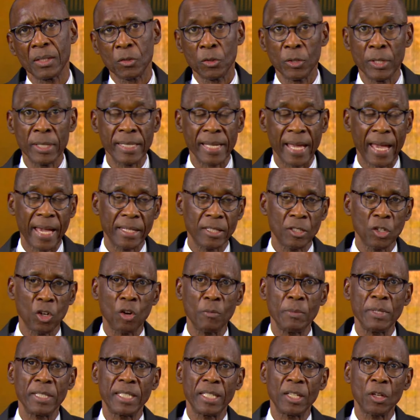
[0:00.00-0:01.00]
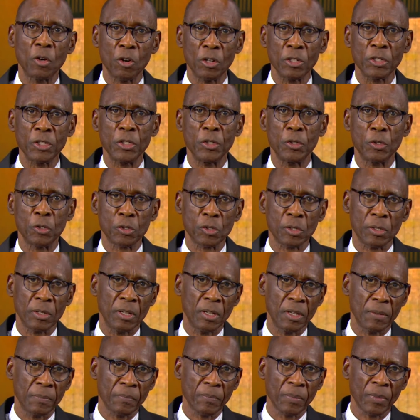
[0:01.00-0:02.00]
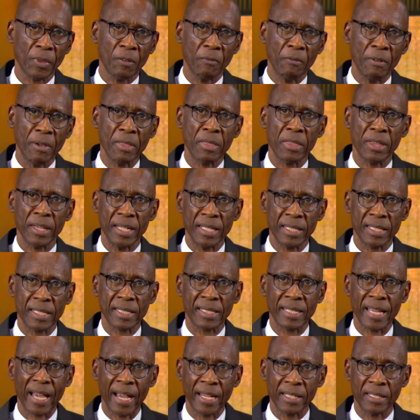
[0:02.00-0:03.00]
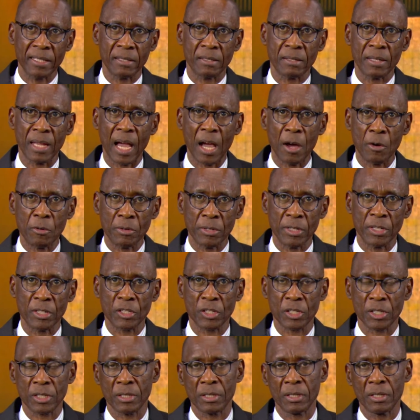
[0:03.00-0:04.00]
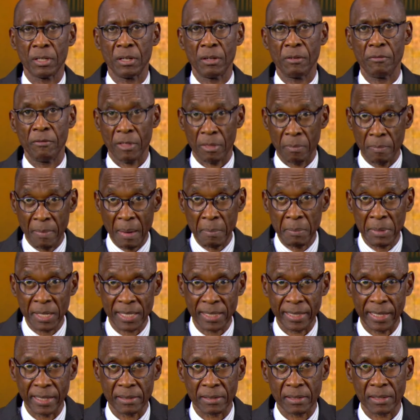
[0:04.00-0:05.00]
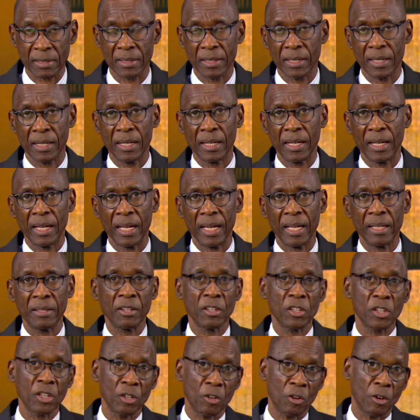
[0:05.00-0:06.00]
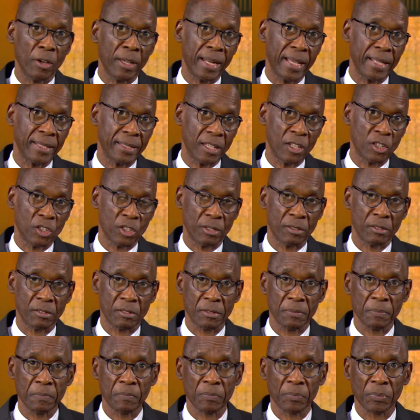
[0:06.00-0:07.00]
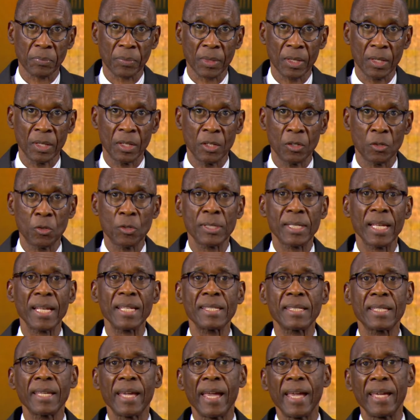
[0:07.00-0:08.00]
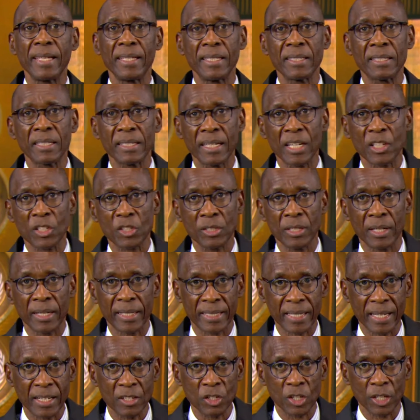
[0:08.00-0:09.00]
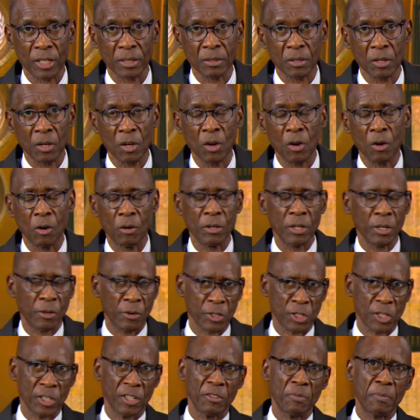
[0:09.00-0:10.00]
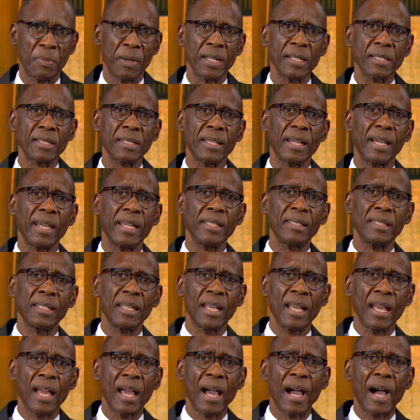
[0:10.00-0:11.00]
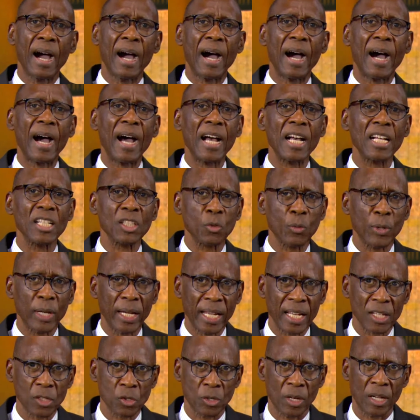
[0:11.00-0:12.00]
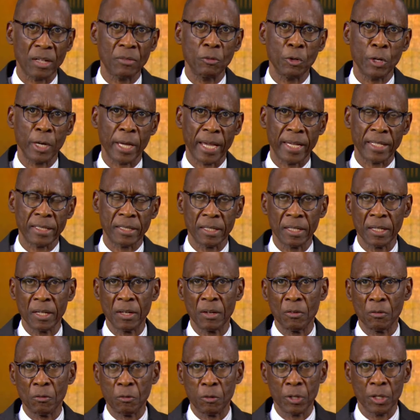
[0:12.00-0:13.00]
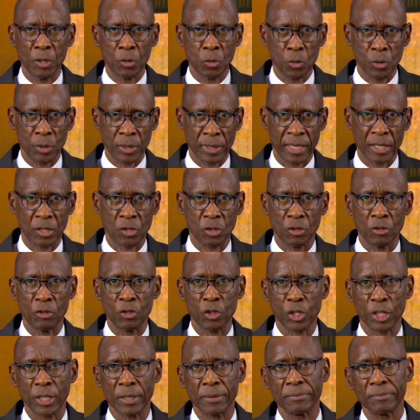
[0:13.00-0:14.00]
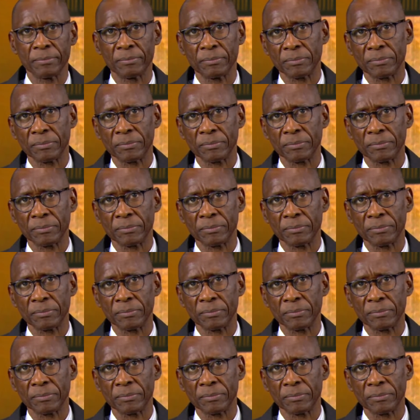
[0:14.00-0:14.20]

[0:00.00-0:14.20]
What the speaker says: To this end, the committee continues with its targeted outreach with member states and regional organizations to sustain international attention on the question of Palestine, as well as to advocate for the two-state solution.